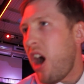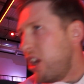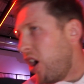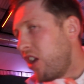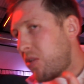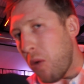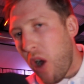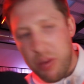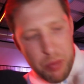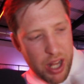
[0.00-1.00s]
I like
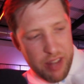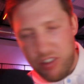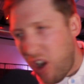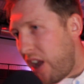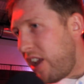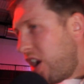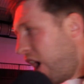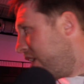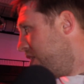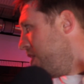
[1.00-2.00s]
spice, but that's not it,
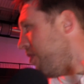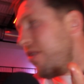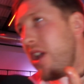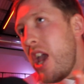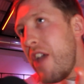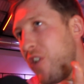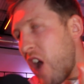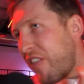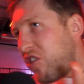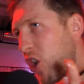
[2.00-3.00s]
like.
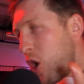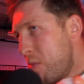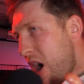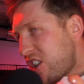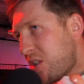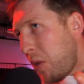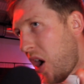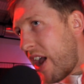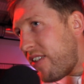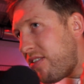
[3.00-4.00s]
If you have too much
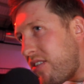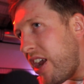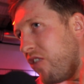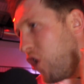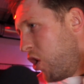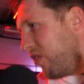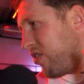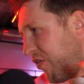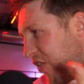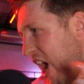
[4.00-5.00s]
spice, it mm-hmm.
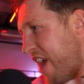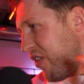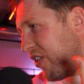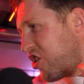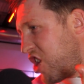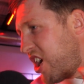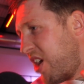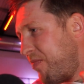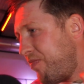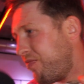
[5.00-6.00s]
ruins the flavour of the
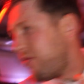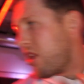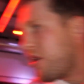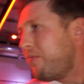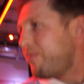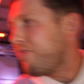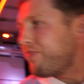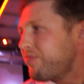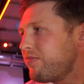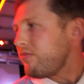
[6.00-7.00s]
chicken. Yeah, you
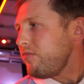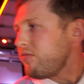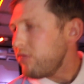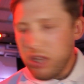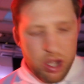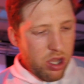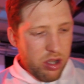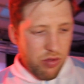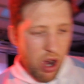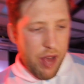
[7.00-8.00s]
actually want to taste like what's
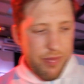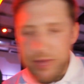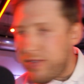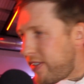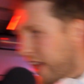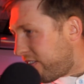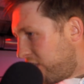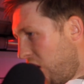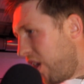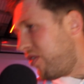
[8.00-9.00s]
going on in the food.
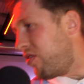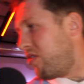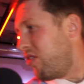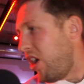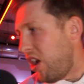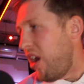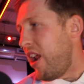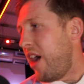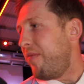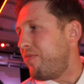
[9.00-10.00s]
That's nice. I Yeah?
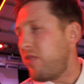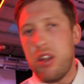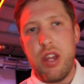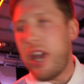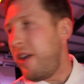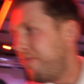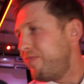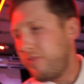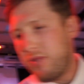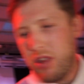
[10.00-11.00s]
like that. Yeah. Okay, cool,